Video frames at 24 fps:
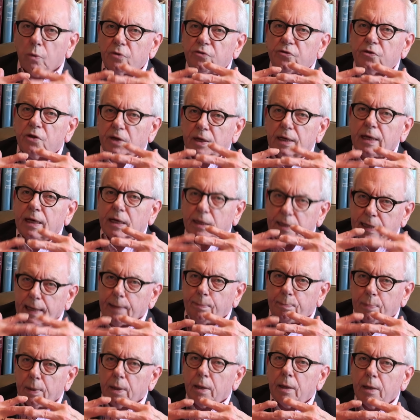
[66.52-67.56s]
was to dig
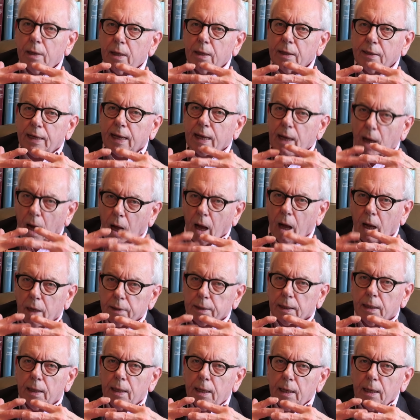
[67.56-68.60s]
deeper, dig
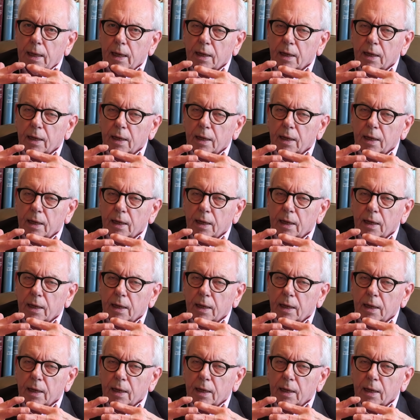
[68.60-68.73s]
harder,